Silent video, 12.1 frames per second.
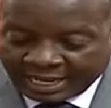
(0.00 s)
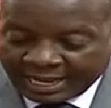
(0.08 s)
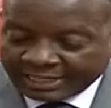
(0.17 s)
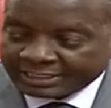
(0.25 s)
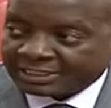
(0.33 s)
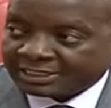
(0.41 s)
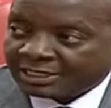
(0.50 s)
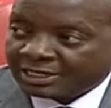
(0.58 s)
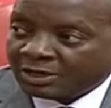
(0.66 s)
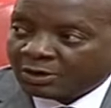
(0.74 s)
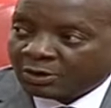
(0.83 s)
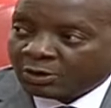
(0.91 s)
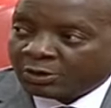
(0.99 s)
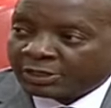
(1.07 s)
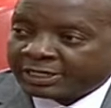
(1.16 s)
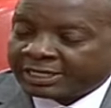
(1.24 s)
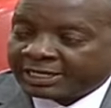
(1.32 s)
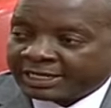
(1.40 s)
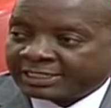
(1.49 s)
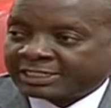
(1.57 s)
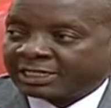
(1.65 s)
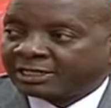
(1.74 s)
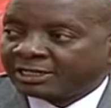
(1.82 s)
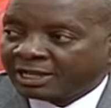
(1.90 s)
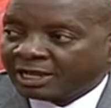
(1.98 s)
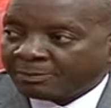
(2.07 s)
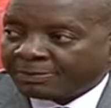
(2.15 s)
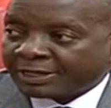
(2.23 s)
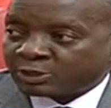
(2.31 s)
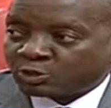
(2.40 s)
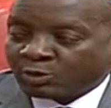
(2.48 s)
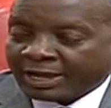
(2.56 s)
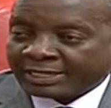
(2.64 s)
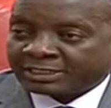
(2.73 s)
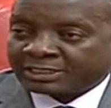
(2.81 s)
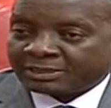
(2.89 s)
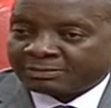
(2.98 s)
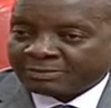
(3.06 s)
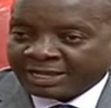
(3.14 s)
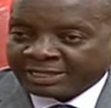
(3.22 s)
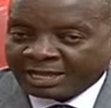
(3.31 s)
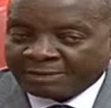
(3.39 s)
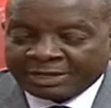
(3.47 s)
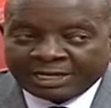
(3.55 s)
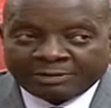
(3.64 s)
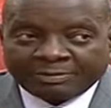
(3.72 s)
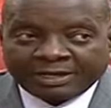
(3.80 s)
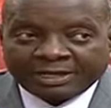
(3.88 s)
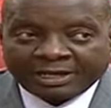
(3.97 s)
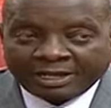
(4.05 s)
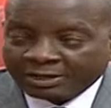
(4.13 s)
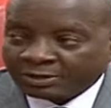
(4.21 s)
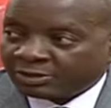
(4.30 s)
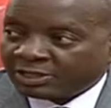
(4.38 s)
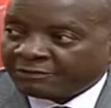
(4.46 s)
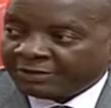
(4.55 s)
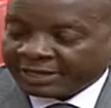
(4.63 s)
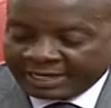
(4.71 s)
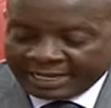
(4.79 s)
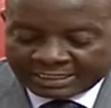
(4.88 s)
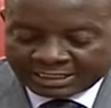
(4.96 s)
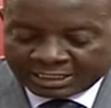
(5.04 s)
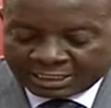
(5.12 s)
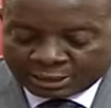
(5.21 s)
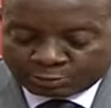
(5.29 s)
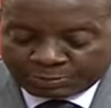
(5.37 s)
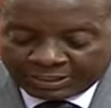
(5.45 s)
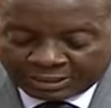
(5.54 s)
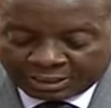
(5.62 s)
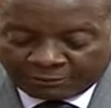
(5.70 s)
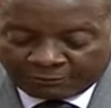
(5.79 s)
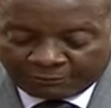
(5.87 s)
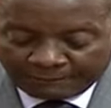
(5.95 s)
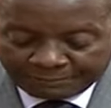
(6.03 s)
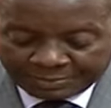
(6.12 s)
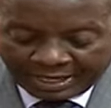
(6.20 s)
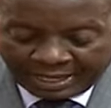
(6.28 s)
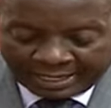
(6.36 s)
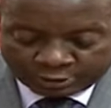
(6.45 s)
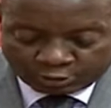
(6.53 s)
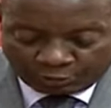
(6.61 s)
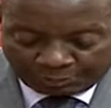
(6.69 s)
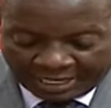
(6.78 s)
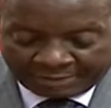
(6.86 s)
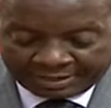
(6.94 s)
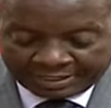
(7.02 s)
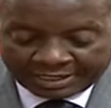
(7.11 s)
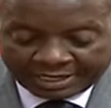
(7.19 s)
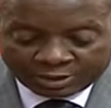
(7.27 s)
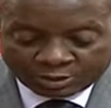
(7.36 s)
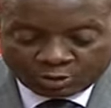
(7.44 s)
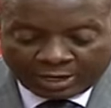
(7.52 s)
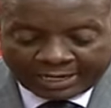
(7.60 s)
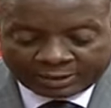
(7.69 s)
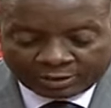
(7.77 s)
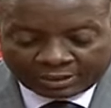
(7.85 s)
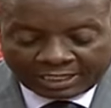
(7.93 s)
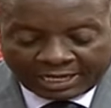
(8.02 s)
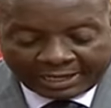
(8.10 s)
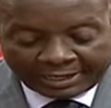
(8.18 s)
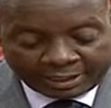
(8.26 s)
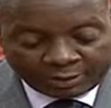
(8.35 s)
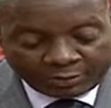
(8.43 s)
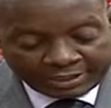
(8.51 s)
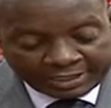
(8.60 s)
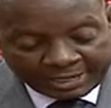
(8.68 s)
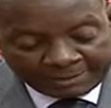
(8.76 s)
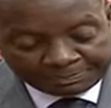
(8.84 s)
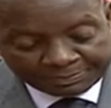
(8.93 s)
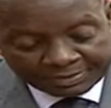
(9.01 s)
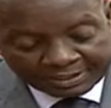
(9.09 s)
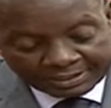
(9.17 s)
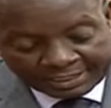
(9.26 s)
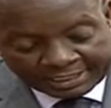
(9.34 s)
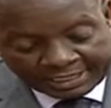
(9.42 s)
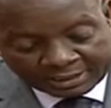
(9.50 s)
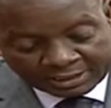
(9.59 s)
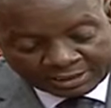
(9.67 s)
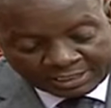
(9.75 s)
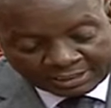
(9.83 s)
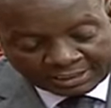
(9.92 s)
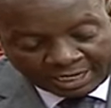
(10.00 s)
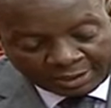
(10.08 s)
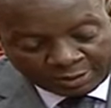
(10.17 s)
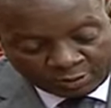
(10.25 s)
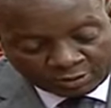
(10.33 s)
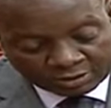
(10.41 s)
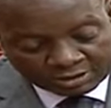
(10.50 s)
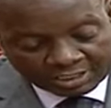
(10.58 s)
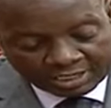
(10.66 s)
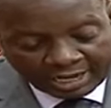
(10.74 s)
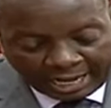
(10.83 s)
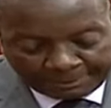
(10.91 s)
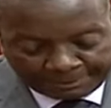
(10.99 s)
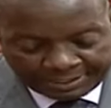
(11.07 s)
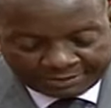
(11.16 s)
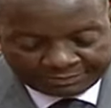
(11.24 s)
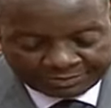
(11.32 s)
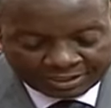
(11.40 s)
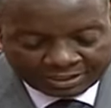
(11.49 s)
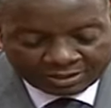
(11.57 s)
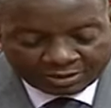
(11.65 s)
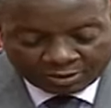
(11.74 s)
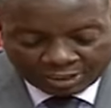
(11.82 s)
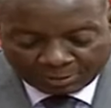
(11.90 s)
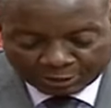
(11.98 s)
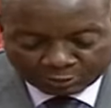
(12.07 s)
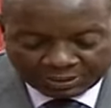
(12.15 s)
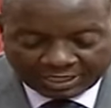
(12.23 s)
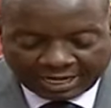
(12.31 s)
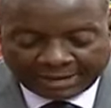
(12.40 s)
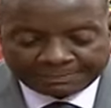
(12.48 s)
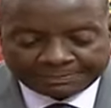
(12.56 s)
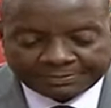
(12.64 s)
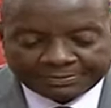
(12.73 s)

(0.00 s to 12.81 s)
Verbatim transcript: Act or created pursuant by the amendment to the various respective acts of parliament. So I totally agree with them that cannot happen. Honorable Speaker,